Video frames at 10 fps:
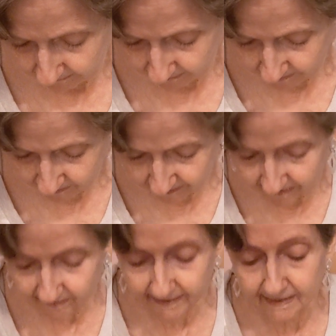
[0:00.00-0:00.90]
oh, they
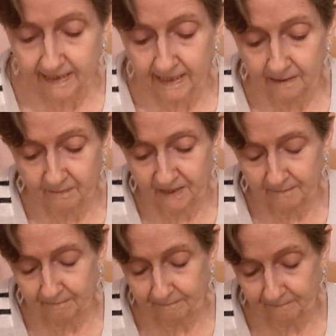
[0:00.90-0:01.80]
got it taped.
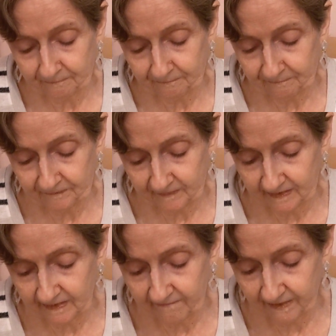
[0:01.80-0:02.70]

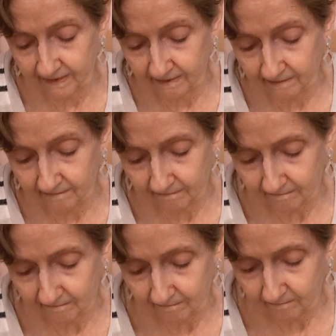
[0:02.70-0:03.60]
Let's see if I can.
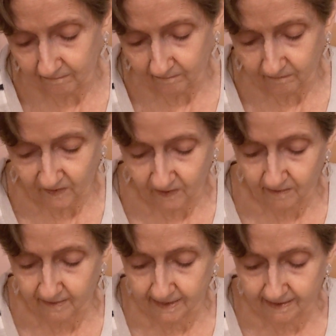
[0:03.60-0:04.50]

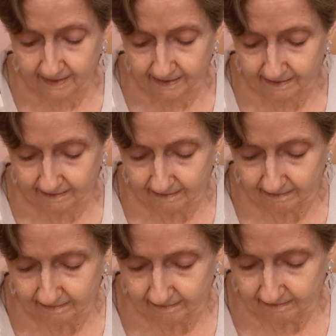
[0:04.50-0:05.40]
Oh, I got it.
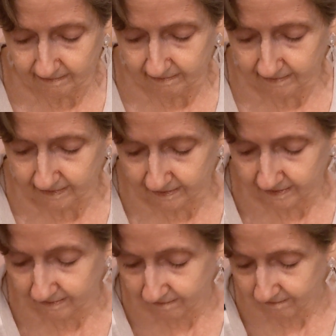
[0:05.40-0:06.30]

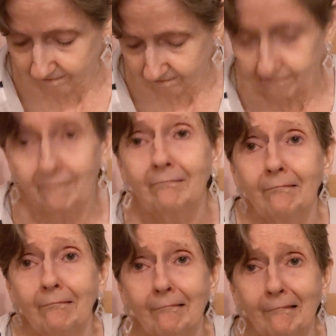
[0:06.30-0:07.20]
Kinda.
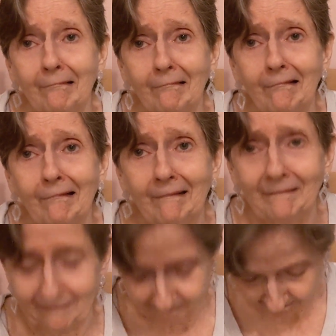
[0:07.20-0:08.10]
Oh,